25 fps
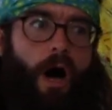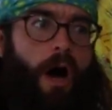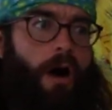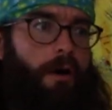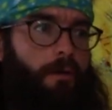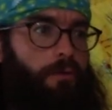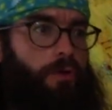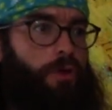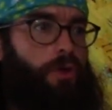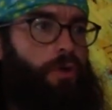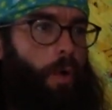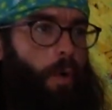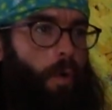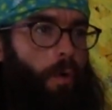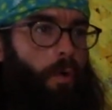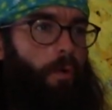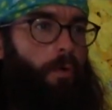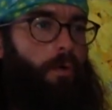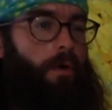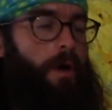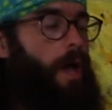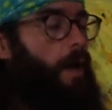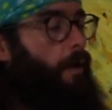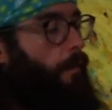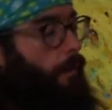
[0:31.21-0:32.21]
Our
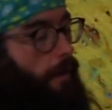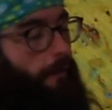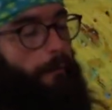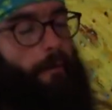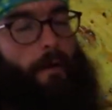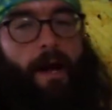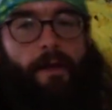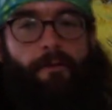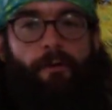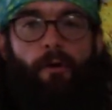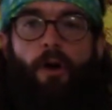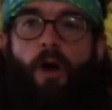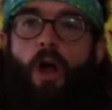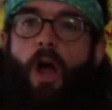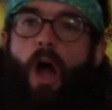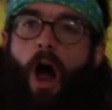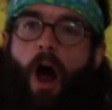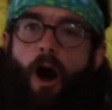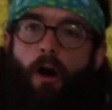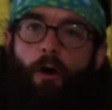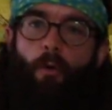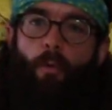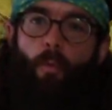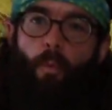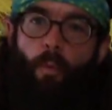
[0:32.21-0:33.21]
soul, or rather,
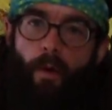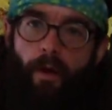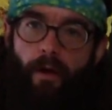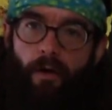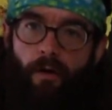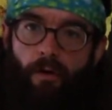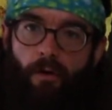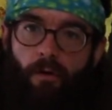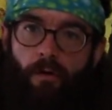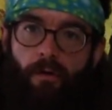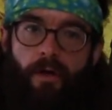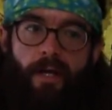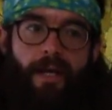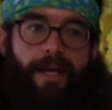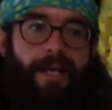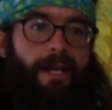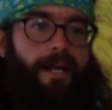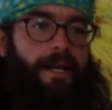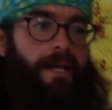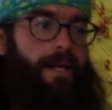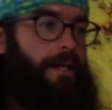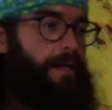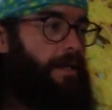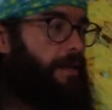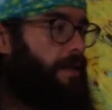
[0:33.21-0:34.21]
our will
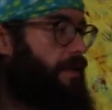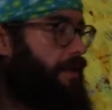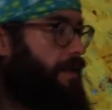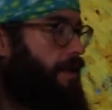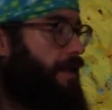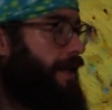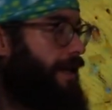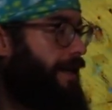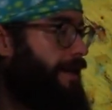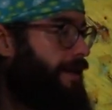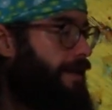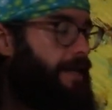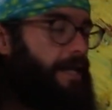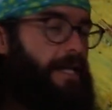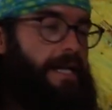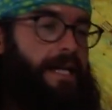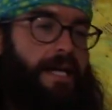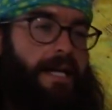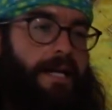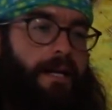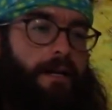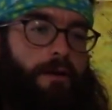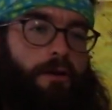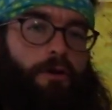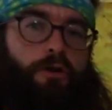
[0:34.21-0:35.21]
is
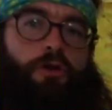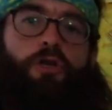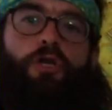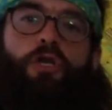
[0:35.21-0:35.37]
the,